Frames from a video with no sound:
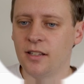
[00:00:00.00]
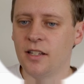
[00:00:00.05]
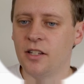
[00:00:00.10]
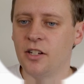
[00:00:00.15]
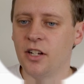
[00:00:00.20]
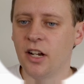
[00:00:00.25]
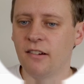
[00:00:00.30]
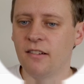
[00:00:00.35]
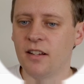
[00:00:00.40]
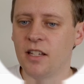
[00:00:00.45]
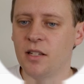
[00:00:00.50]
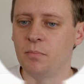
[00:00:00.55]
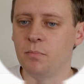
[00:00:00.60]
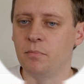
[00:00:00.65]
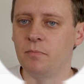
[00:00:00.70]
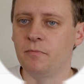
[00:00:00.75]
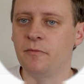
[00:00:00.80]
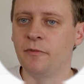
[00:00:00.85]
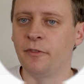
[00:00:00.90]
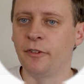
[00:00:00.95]
Jerry's
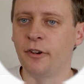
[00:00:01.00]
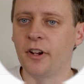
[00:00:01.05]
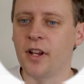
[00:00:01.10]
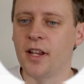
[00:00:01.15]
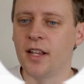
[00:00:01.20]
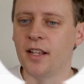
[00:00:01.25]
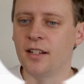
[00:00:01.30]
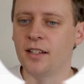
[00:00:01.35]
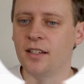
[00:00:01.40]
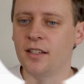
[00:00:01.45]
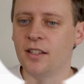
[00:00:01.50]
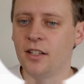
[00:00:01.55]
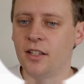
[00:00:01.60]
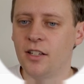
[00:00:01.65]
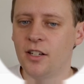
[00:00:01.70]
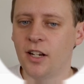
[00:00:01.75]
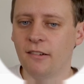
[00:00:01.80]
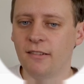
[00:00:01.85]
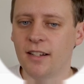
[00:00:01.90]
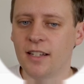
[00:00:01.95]
free.
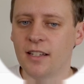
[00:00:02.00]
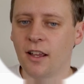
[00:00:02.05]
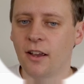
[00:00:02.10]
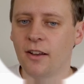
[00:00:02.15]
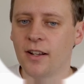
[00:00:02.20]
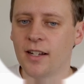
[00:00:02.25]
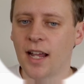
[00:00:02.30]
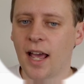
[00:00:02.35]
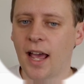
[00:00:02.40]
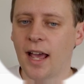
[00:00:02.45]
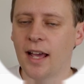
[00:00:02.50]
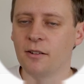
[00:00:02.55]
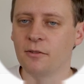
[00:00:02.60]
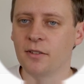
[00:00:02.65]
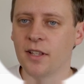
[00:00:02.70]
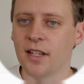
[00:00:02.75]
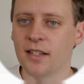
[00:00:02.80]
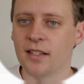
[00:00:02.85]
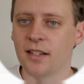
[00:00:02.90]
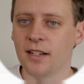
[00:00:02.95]
Jerry's going to handle
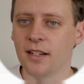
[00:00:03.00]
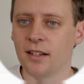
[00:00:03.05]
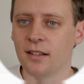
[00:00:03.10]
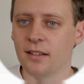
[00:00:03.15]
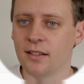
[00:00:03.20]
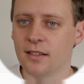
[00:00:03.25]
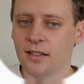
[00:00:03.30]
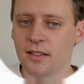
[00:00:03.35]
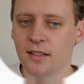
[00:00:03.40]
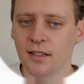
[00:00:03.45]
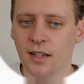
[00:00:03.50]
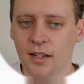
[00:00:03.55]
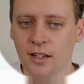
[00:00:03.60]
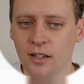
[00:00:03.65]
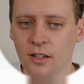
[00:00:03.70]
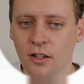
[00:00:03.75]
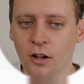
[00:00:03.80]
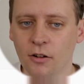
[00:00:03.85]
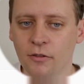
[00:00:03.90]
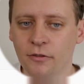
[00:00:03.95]
that task. I
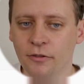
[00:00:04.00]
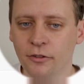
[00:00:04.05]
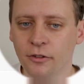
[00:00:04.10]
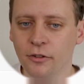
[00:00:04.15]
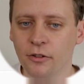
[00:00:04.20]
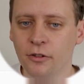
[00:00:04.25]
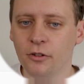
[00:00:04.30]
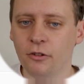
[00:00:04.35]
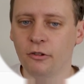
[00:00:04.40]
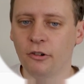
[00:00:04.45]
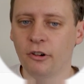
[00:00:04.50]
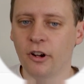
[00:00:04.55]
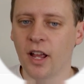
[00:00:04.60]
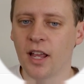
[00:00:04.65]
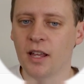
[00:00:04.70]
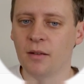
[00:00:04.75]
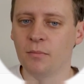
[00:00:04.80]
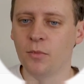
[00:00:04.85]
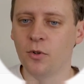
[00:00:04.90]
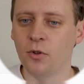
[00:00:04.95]
can go through,
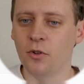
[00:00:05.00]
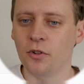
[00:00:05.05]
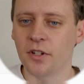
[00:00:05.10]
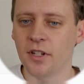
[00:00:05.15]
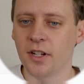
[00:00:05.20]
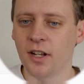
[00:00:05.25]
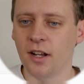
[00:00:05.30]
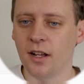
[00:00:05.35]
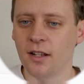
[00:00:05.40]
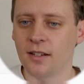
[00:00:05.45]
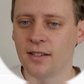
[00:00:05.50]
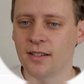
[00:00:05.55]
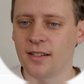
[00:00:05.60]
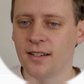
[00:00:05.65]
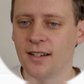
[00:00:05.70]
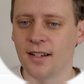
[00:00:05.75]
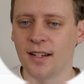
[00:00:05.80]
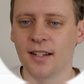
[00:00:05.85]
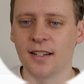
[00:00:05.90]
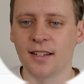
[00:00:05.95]
create more tasks.
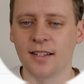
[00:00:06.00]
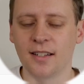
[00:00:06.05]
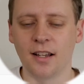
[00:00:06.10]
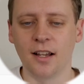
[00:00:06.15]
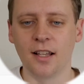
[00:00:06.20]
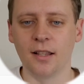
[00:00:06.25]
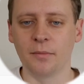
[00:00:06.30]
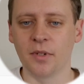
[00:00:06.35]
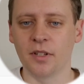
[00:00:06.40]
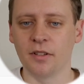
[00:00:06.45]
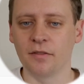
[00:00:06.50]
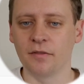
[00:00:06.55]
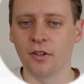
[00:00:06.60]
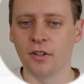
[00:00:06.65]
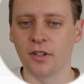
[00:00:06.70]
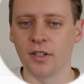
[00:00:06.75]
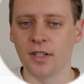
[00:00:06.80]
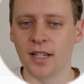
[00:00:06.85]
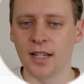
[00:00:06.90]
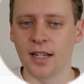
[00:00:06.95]
I can assign them to the
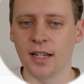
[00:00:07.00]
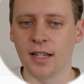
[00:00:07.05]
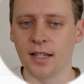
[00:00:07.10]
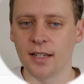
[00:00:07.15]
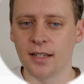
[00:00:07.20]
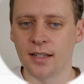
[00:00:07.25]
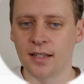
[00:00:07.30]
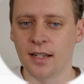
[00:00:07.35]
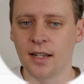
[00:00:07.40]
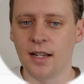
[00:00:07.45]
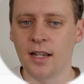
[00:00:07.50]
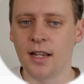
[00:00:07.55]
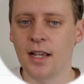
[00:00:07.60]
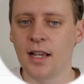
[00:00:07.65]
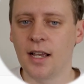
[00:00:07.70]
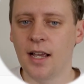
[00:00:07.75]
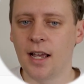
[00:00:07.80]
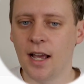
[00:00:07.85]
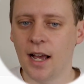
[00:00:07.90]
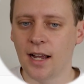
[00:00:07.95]
volunteers.
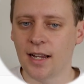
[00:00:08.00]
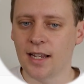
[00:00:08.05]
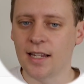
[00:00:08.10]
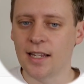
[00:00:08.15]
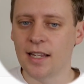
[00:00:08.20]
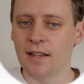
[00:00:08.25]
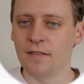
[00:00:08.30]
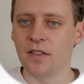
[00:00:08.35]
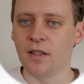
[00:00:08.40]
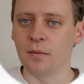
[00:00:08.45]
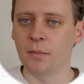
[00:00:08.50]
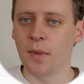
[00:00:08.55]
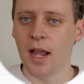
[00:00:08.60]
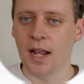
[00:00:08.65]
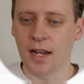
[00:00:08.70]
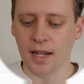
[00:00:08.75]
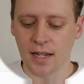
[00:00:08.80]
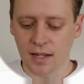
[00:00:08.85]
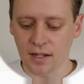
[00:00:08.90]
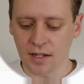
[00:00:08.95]
I can give them
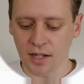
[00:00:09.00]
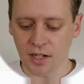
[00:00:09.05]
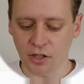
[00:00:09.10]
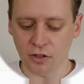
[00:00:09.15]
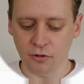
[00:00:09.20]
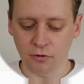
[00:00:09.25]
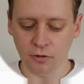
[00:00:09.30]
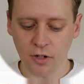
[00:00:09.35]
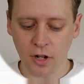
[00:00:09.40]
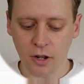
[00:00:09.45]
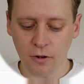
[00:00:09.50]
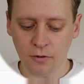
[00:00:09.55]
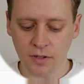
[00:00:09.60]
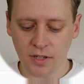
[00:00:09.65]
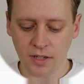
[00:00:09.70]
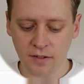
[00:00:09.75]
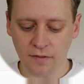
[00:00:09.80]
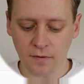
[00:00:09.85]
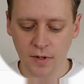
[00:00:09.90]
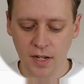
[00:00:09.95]
any additional notes
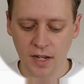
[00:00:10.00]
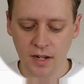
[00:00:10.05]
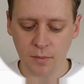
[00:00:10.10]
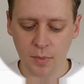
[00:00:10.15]
if need